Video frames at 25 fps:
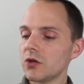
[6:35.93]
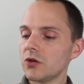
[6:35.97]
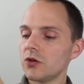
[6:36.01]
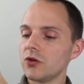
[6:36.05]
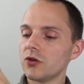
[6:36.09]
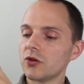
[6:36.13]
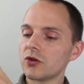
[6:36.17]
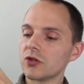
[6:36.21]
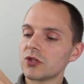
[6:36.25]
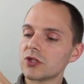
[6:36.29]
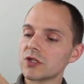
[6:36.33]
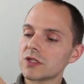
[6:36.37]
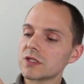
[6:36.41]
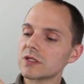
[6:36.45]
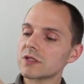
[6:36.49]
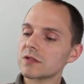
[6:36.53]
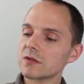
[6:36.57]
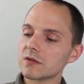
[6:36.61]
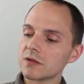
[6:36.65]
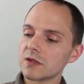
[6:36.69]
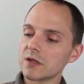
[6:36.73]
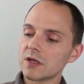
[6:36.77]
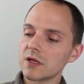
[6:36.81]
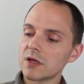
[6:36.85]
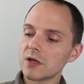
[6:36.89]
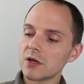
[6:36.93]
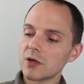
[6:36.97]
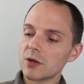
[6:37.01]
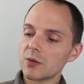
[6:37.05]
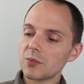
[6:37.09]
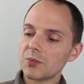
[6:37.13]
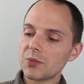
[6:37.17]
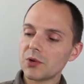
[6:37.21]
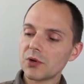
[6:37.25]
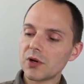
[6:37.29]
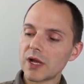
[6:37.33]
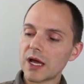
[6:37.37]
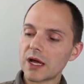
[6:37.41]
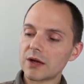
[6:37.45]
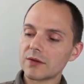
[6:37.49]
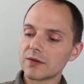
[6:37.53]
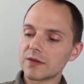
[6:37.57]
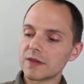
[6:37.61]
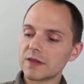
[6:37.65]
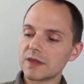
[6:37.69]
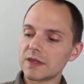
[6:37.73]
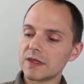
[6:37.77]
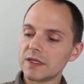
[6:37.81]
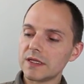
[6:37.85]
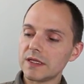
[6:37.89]
you can just pull out
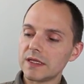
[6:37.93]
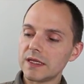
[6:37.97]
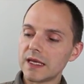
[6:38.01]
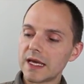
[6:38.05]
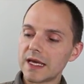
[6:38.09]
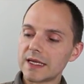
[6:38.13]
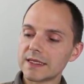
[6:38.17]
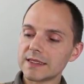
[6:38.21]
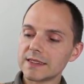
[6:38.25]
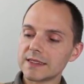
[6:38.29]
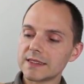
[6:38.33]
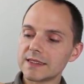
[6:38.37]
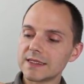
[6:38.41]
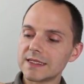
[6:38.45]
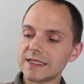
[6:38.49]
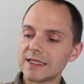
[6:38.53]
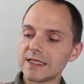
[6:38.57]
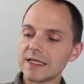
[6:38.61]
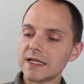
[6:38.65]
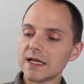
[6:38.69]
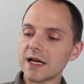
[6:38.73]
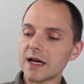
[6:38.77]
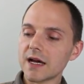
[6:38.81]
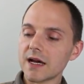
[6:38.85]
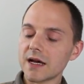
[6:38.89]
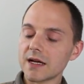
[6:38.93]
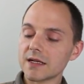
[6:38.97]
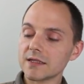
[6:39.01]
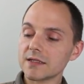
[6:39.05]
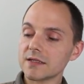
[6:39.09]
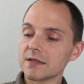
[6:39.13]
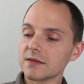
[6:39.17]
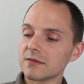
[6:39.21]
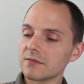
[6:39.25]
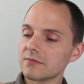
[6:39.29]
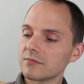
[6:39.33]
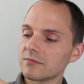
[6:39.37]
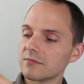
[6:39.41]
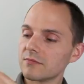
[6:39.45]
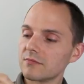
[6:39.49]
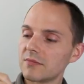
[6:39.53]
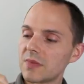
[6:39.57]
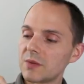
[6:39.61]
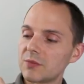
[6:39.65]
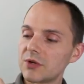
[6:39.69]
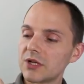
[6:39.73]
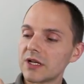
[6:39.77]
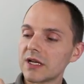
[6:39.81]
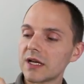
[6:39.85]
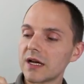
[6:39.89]
the SD card,
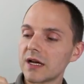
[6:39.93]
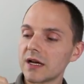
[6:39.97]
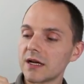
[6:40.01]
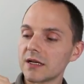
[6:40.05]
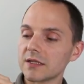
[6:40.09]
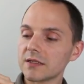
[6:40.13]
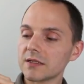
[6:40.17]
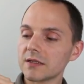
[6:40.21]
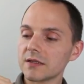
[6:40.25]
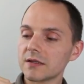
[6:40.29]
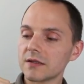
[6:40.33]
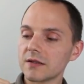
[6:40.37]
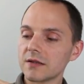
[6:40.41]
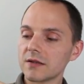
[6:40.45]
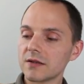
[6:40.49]
memory card,